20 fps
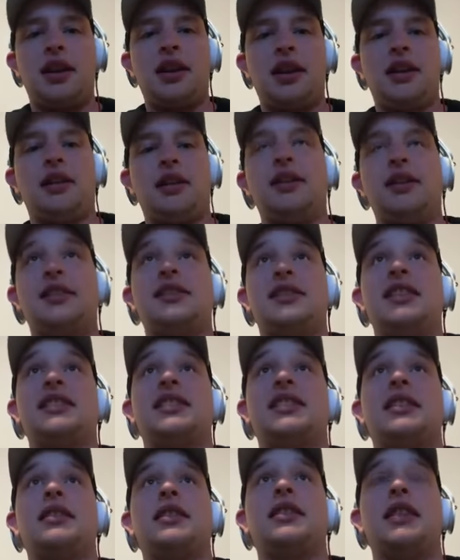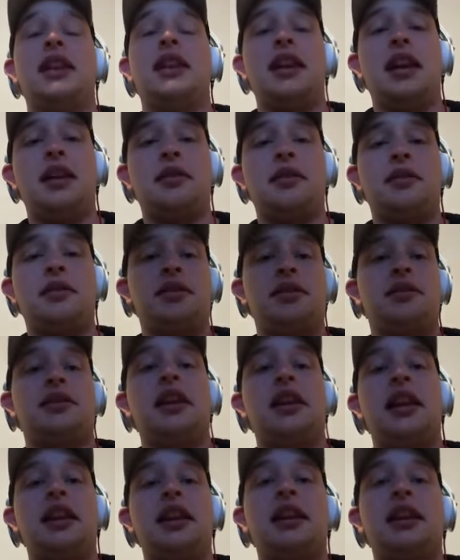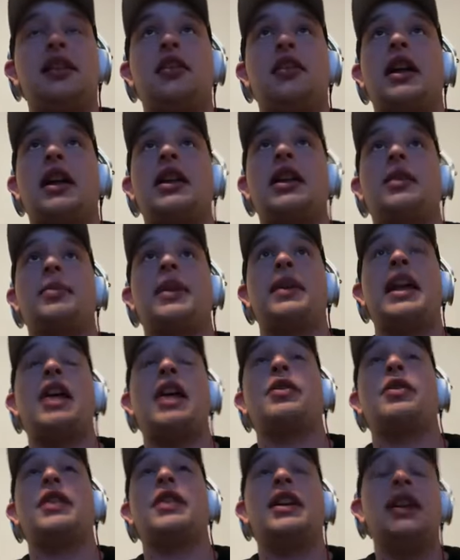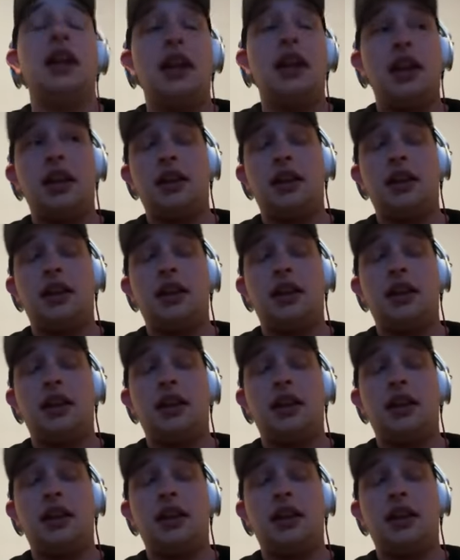and consistently and is staying in the lineup and healthy.